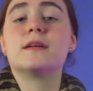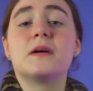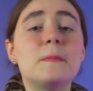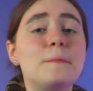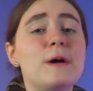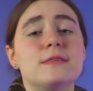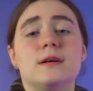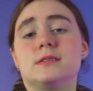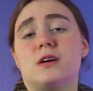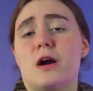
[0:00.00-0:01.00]
Carpet
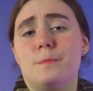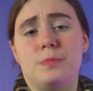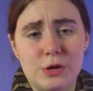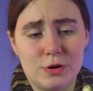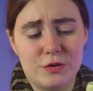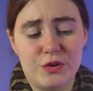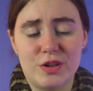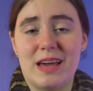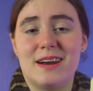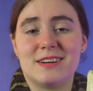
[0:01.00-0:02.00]
pythons are
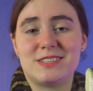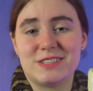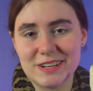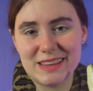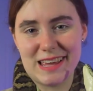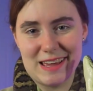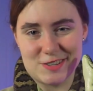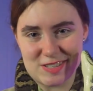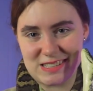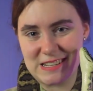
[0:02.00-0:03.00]
beautiful and are certainly
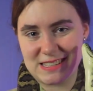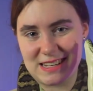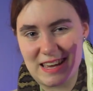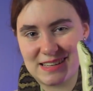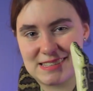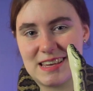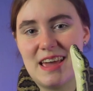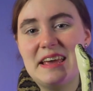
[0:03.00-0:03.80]
interesting snakes.